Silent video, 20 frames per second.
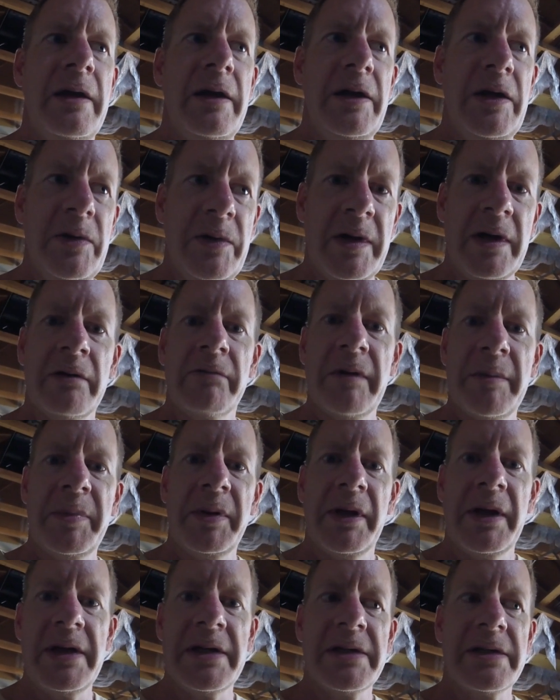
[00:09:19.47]
You can
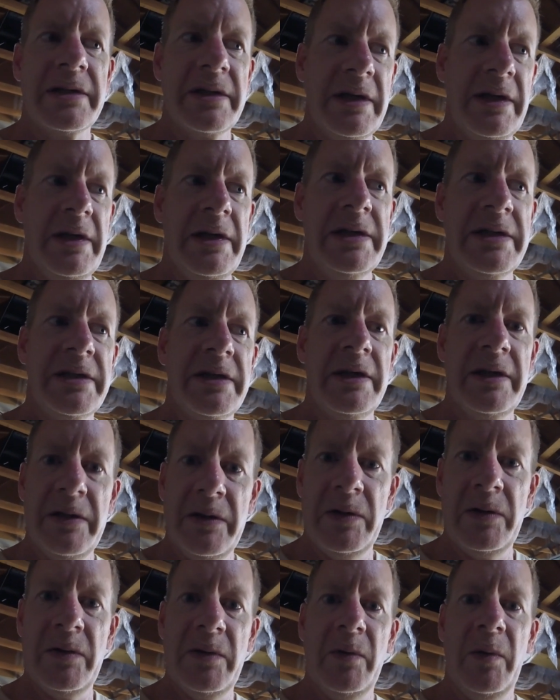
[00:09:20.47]
replace the
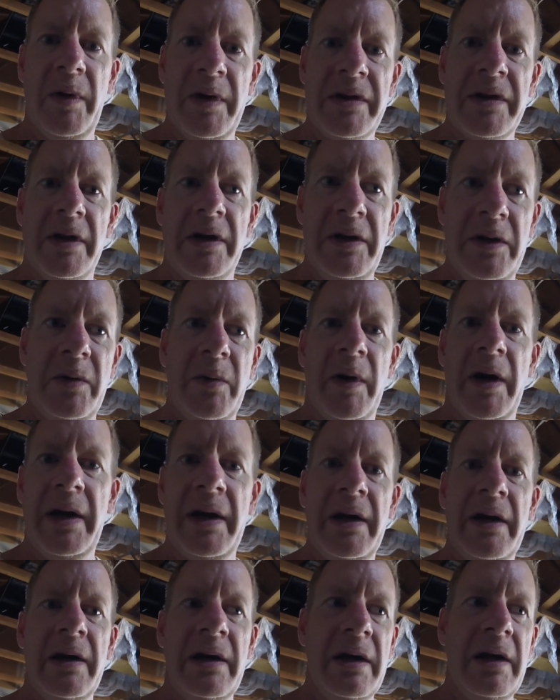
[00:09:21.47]
ECU with a new
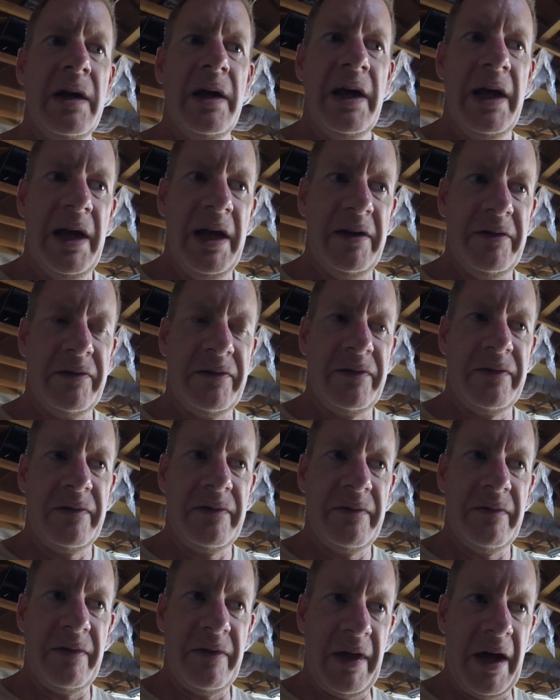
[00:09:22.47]
one if
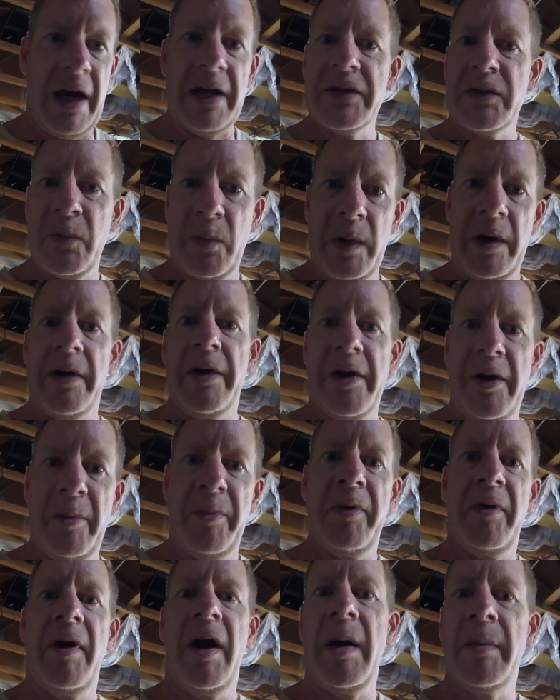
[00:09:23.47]
that's where your
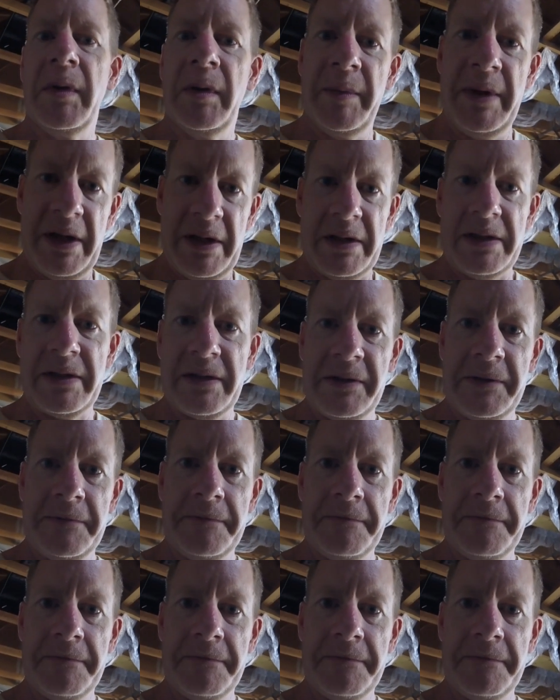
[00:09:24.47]
problem is.